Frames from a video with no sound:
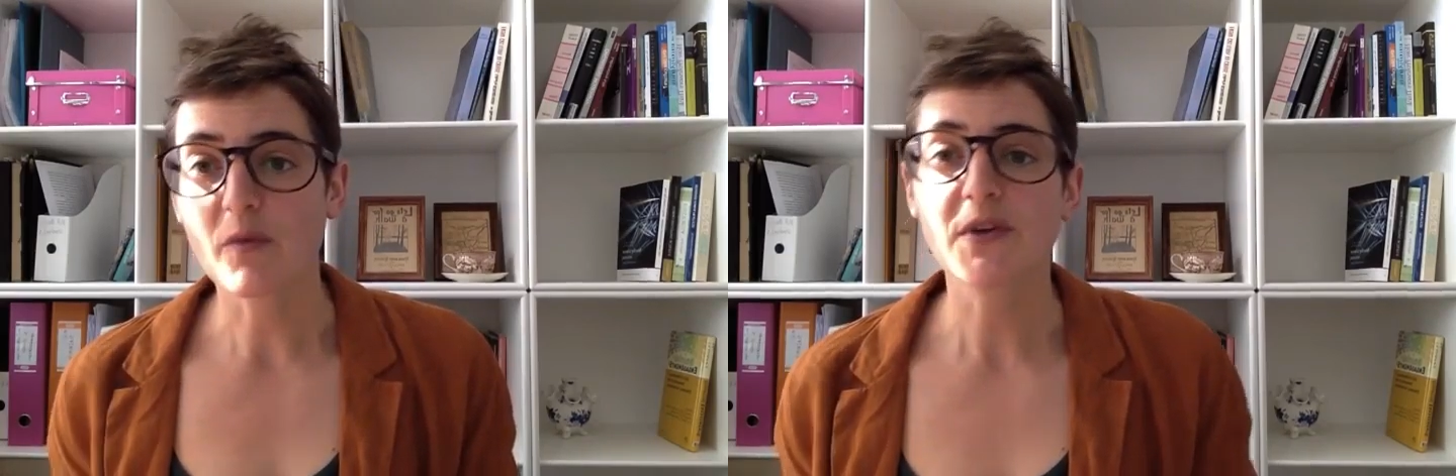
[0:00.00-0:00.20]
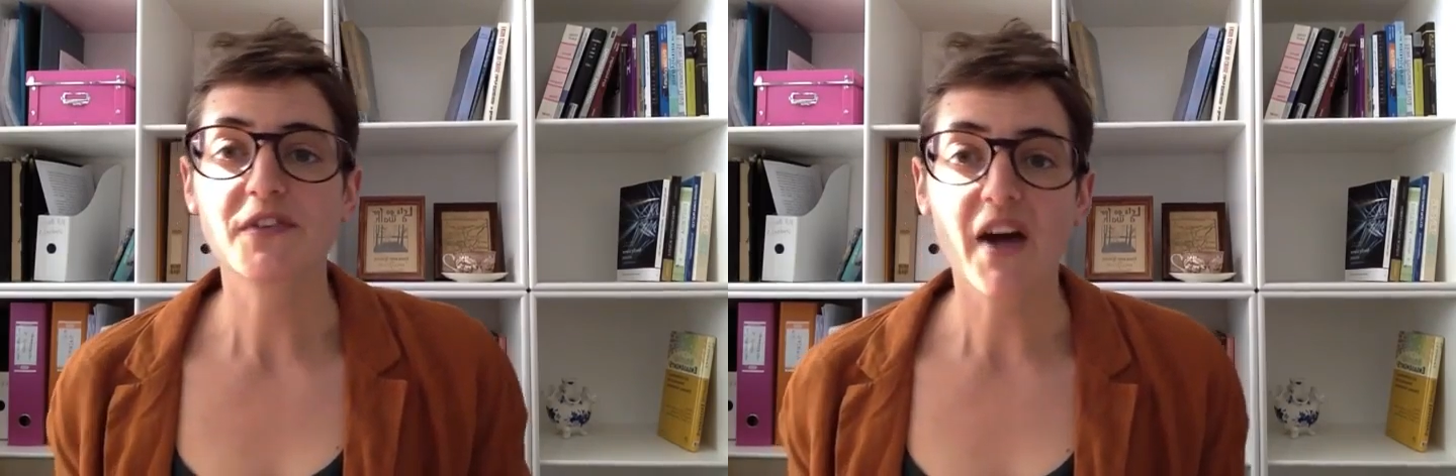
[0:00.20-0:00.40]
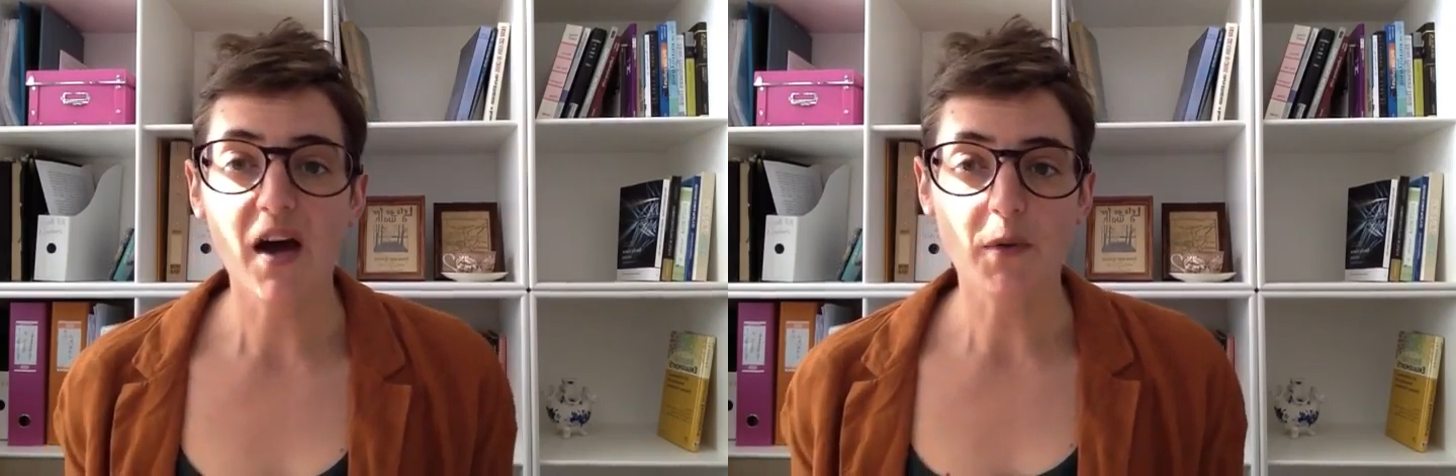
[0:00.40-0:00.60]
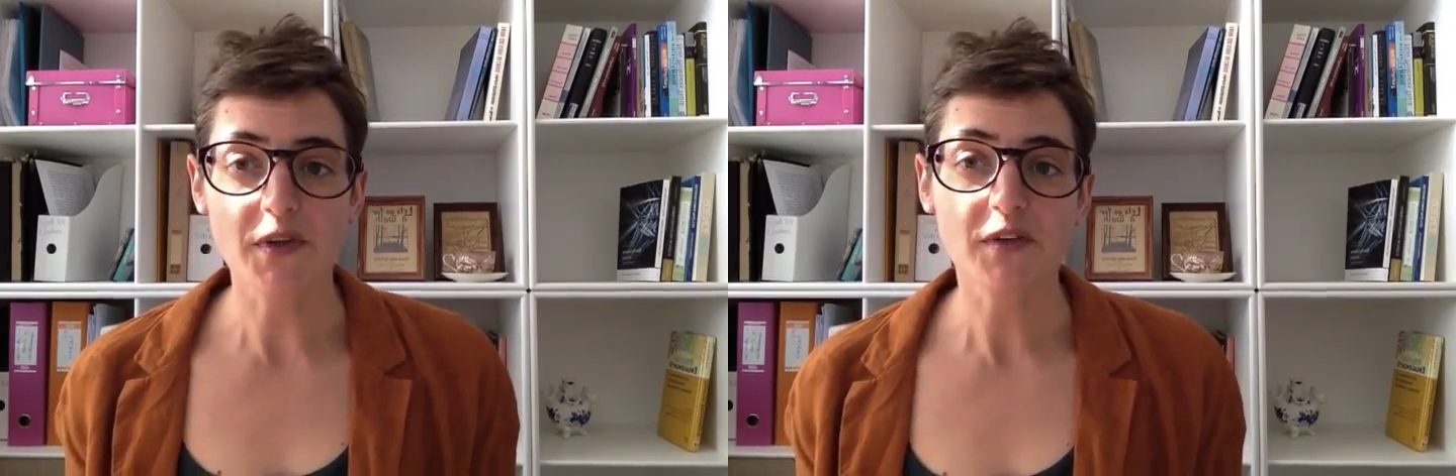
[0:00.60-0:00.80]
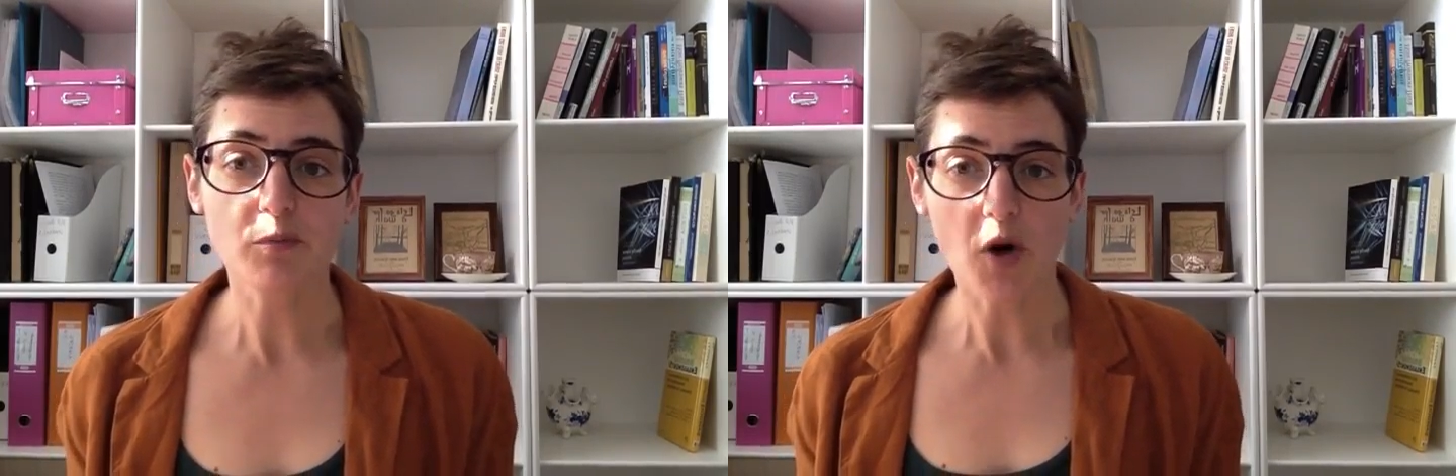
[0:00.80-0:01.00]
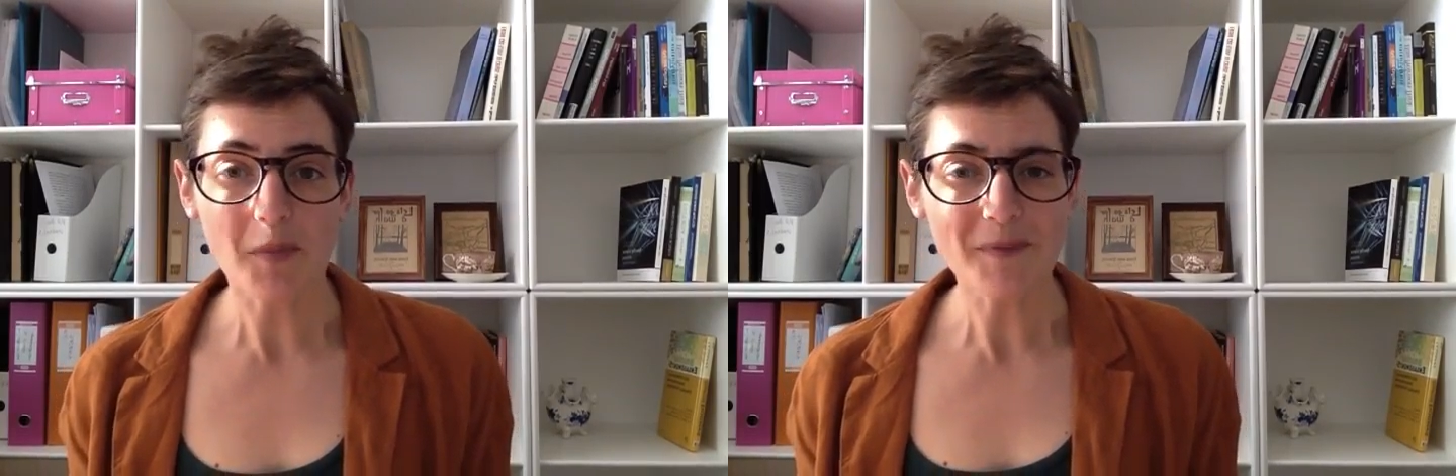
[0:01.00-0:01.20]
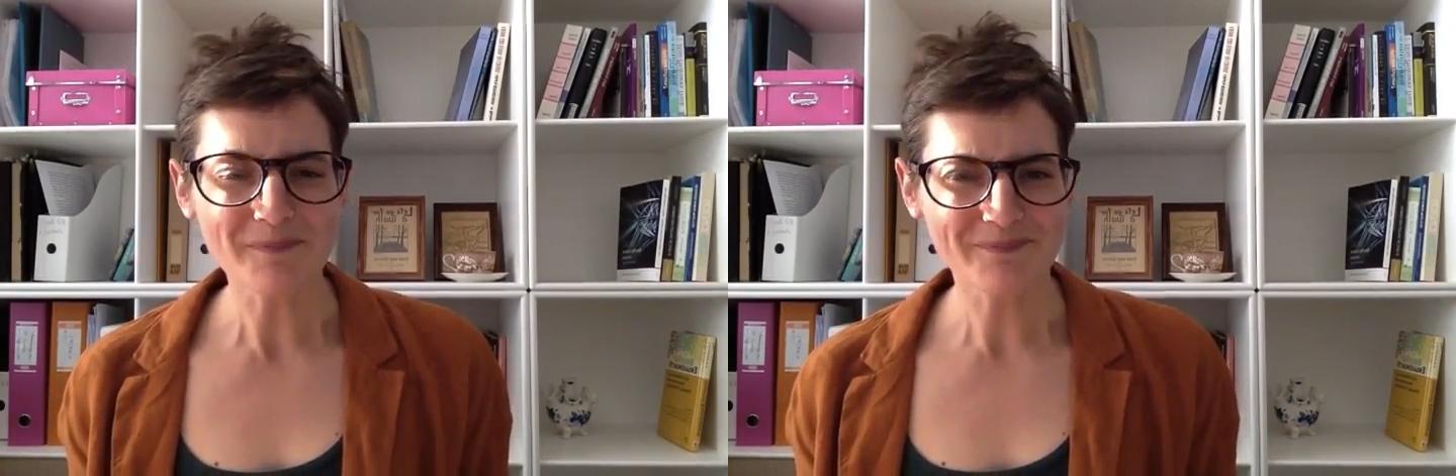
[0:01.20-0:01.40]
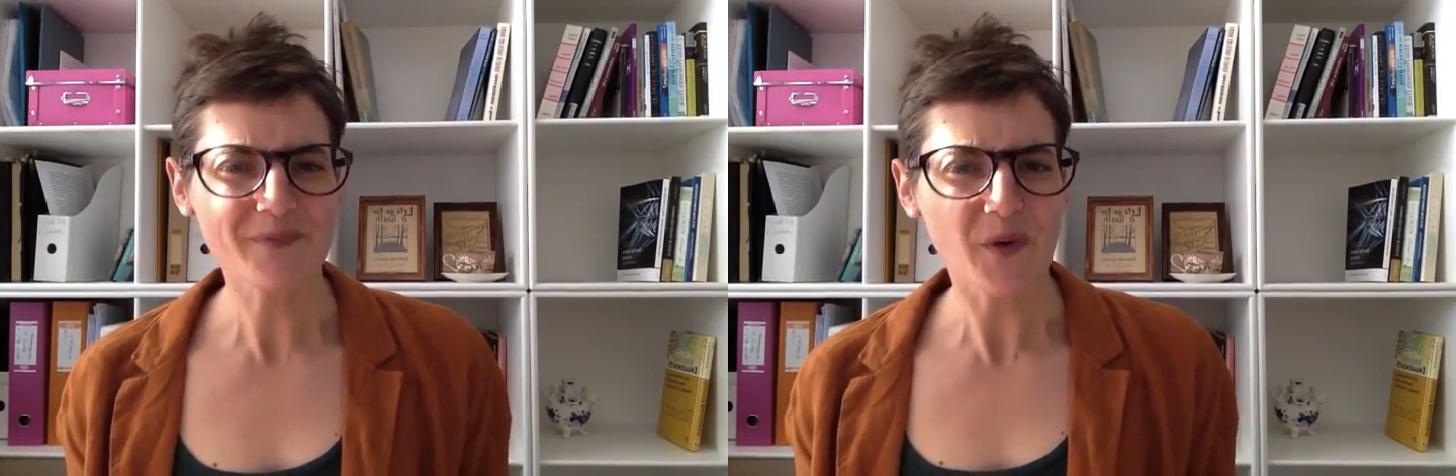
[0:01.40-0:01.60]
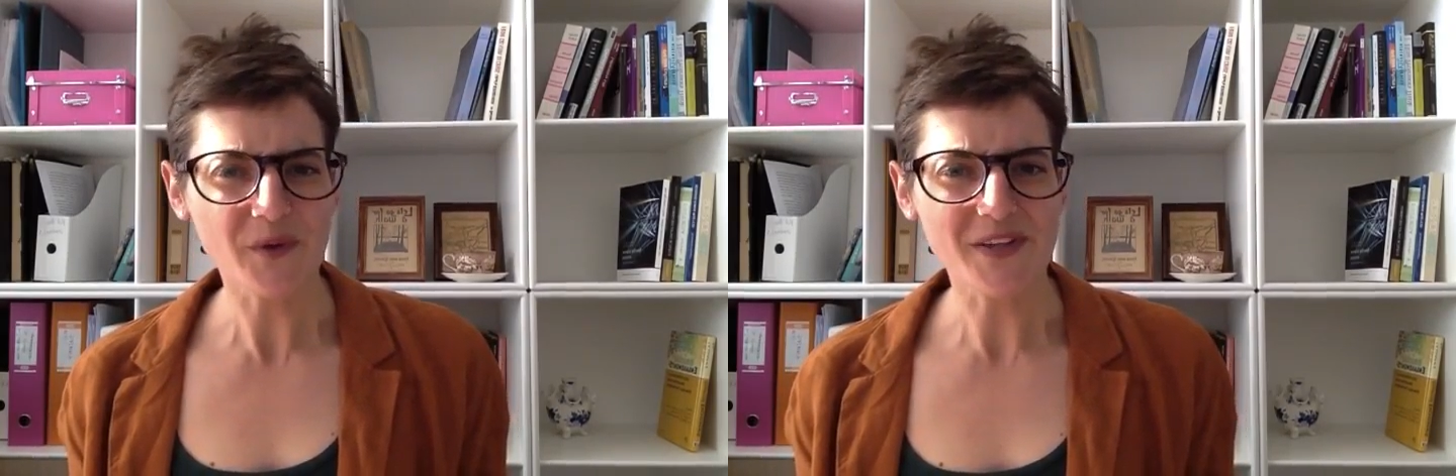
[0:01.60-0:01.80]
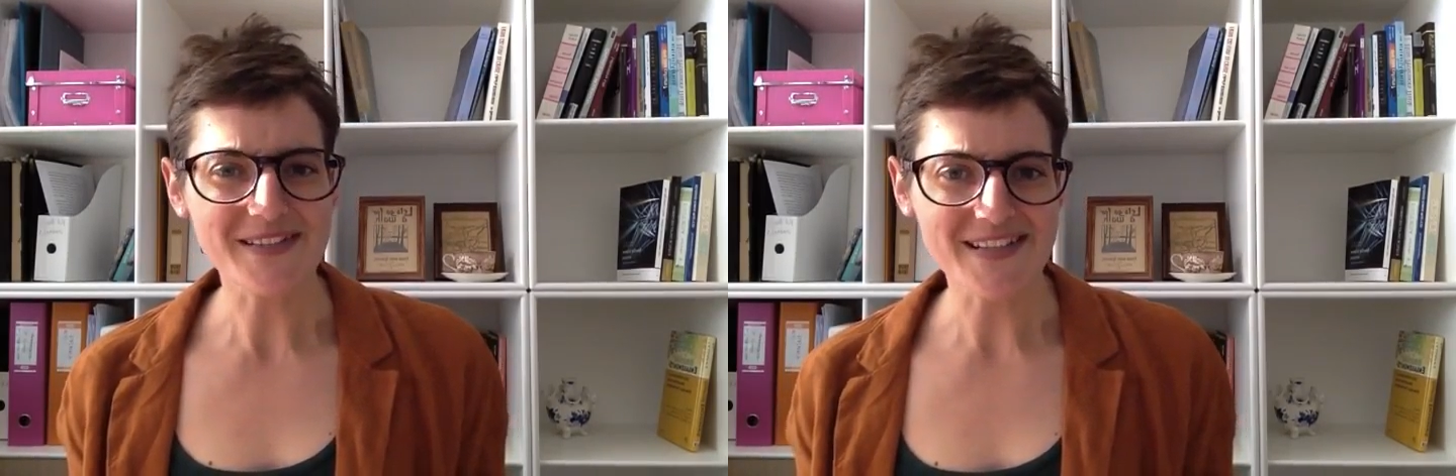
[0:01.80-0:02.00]
We start with this problem
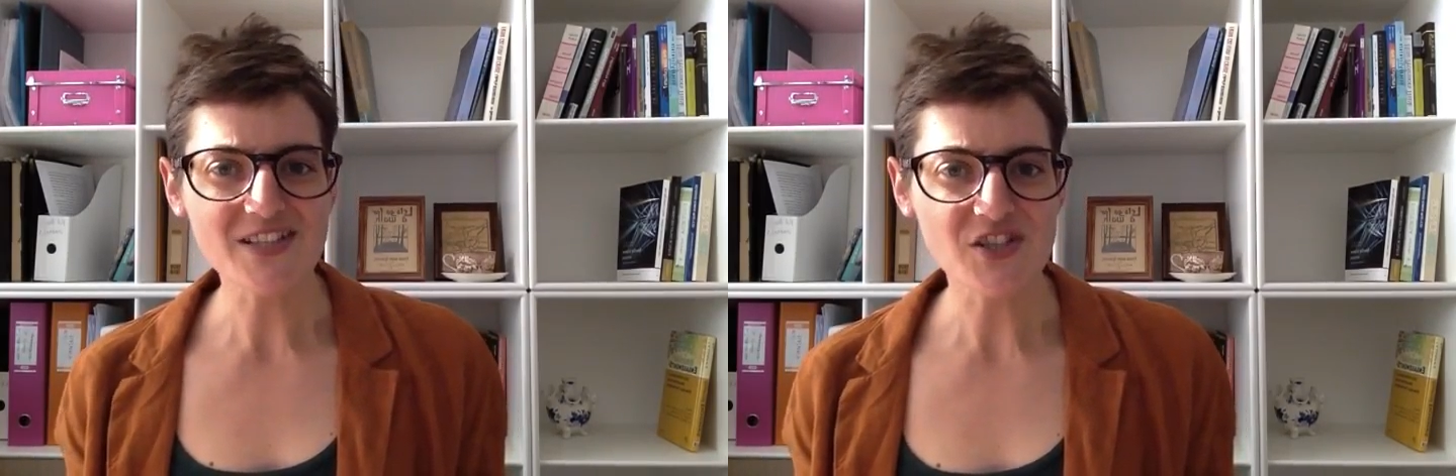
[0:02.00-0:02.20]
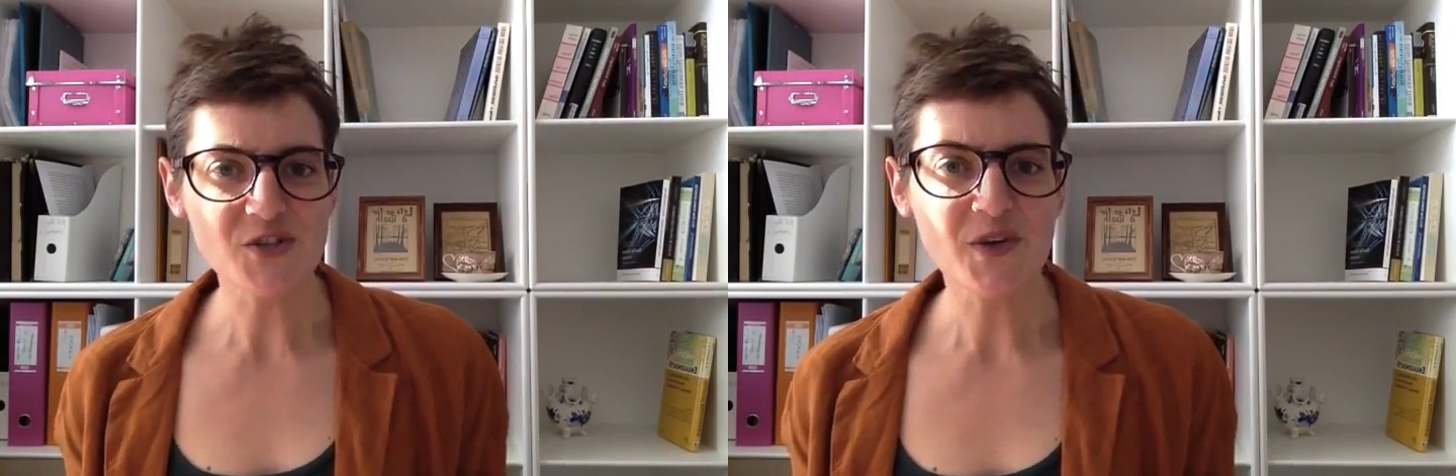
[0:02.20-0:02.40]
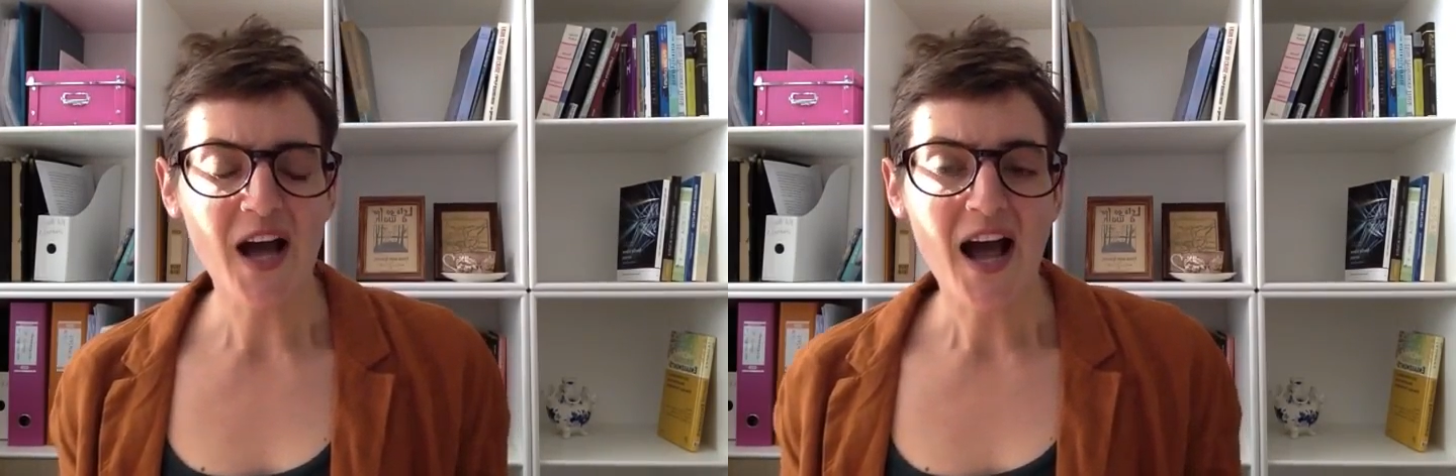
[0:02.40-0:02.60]
or this issue.